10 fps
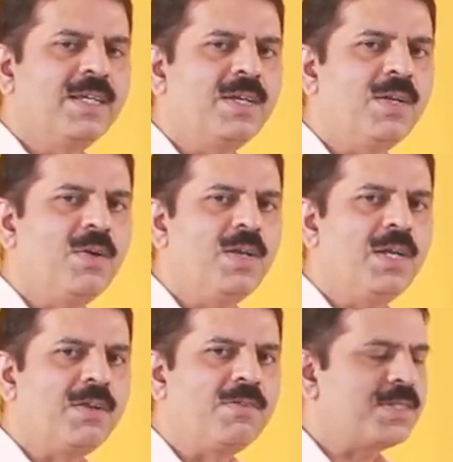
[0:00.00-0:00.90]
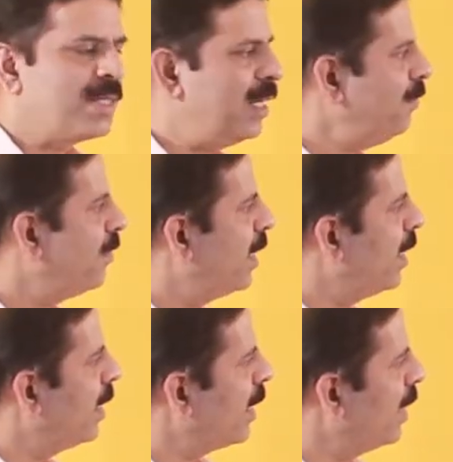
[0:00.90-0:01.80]
recall it yourself
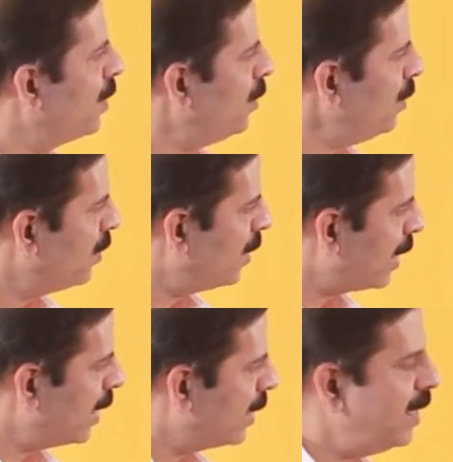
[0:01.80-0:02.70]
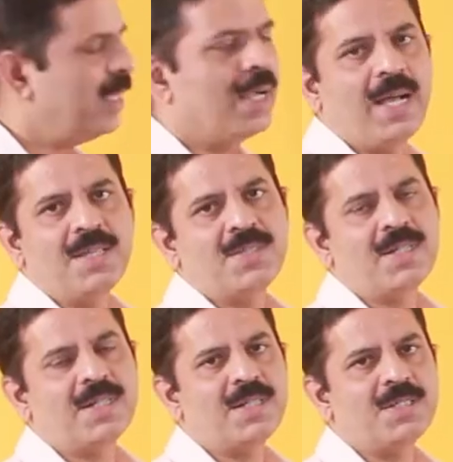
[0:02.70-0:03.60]
and try to write the
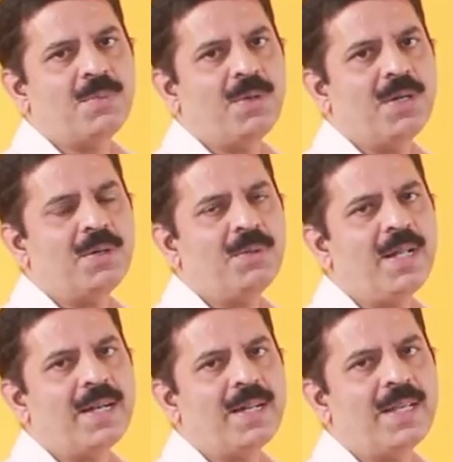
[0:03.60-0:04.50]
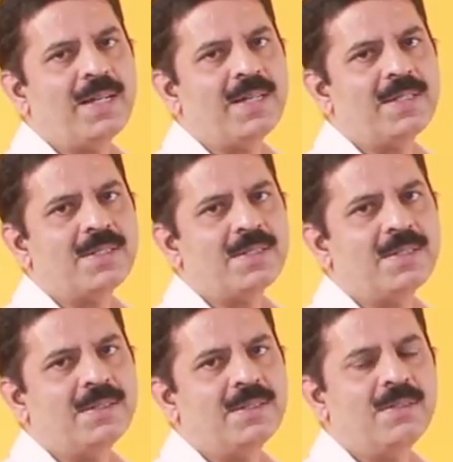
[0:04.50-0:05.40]
answer corresponding to that here it is.
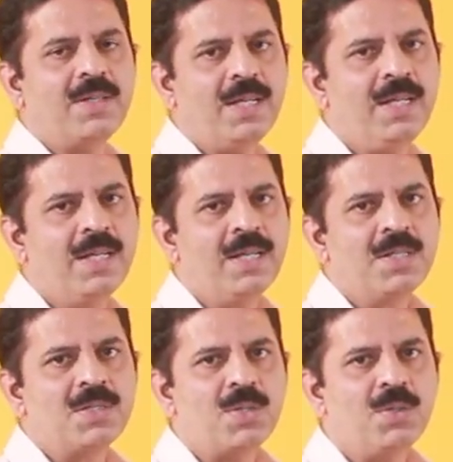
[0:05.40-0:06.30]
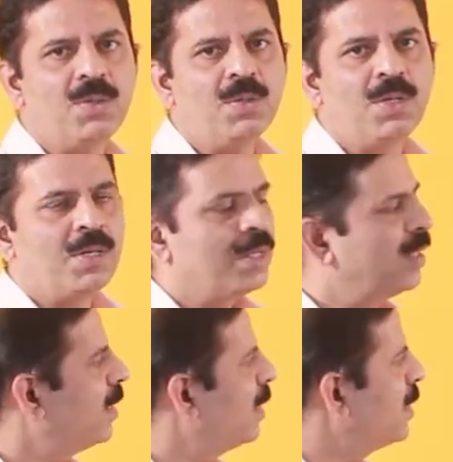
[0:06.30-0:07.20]
Okay. So,
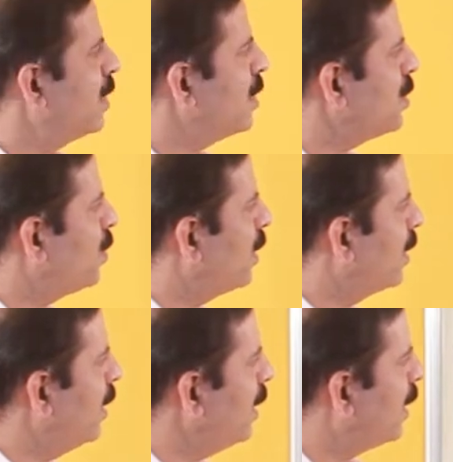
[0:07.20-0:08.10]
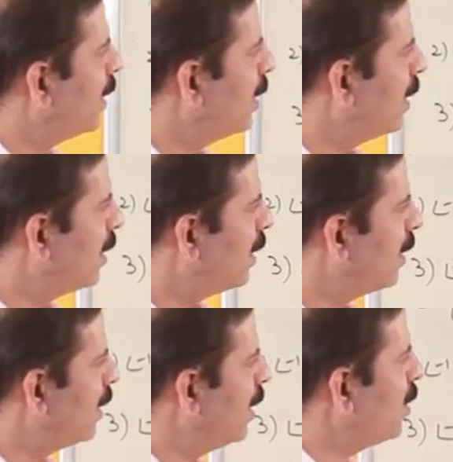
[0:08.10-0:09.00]
uh, this is what the
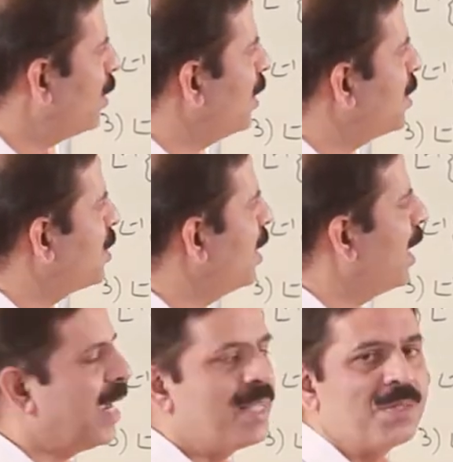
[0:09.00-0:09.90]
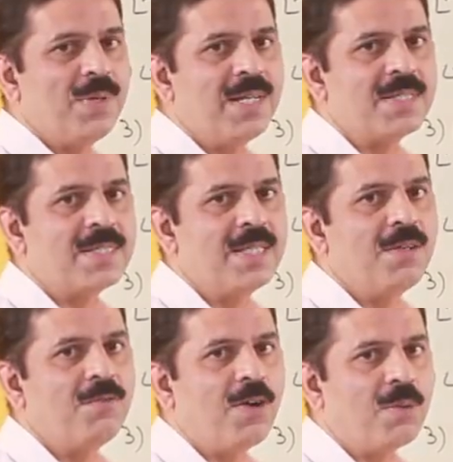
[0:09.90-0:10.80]
uh, introduction as well as
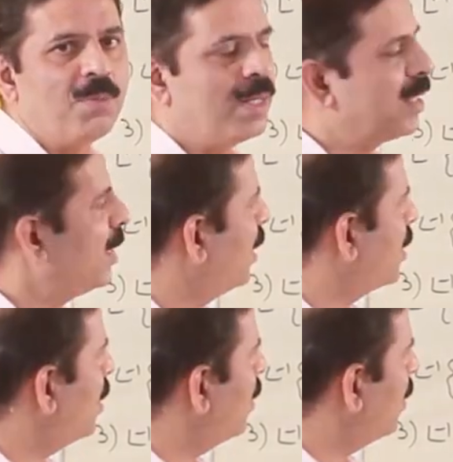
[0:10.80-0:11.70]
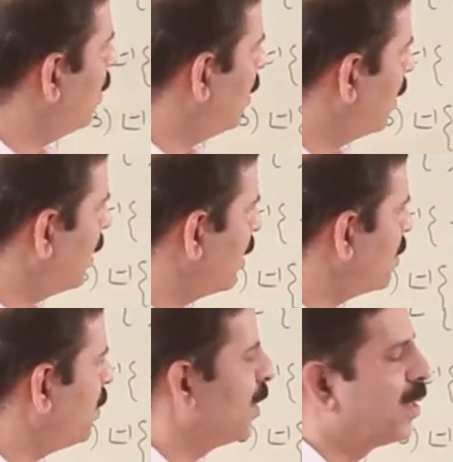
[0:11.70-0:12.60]
the formula collection uh,
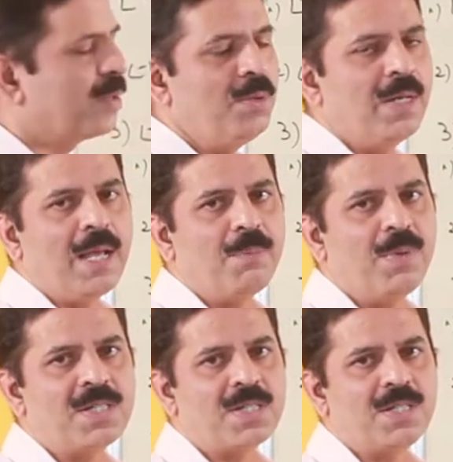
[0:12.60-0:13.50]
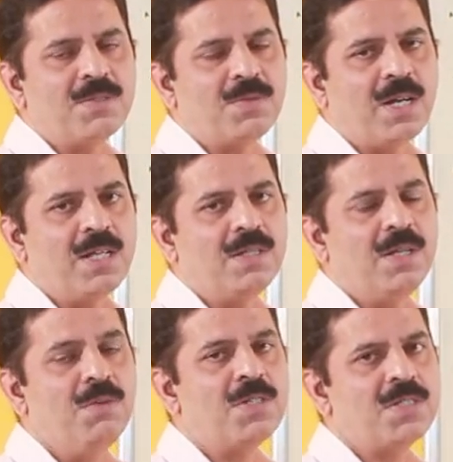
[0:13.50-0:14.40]
corresponding to Laplace trans
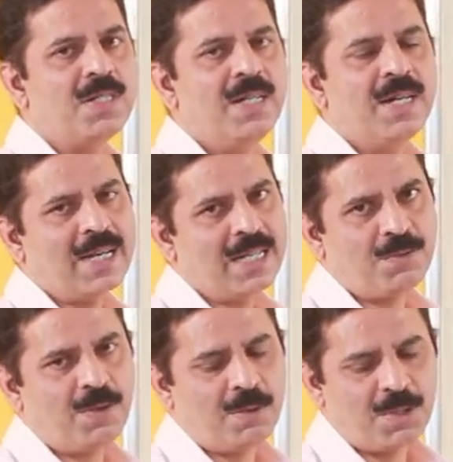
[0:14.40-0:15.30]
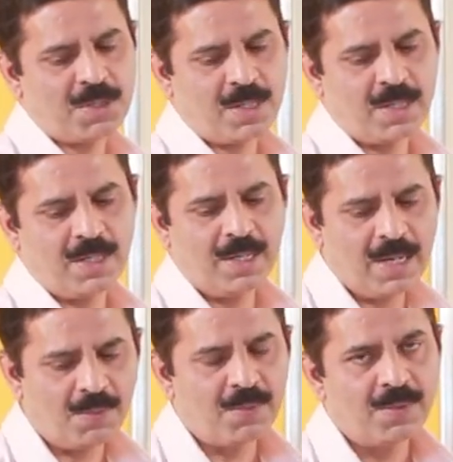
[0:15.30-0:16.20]
inverse transformation.
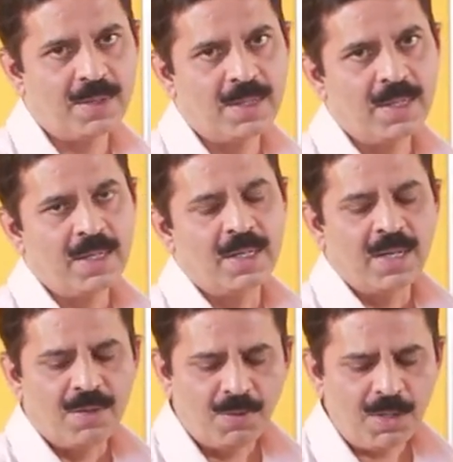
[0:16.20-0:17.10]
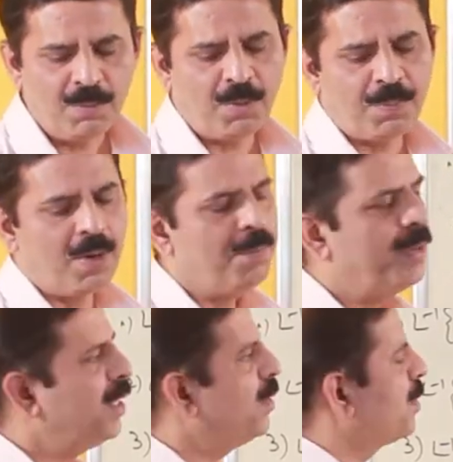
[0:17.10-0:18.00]
Now, one more
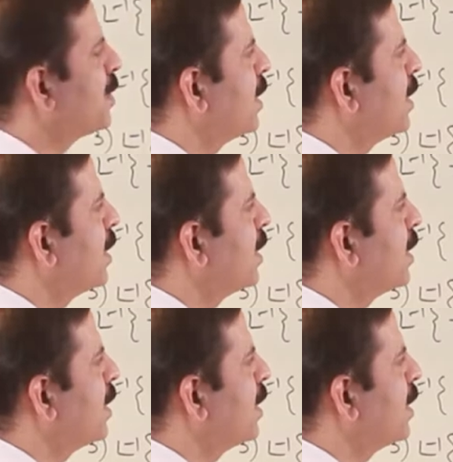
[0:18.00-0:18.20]
property you have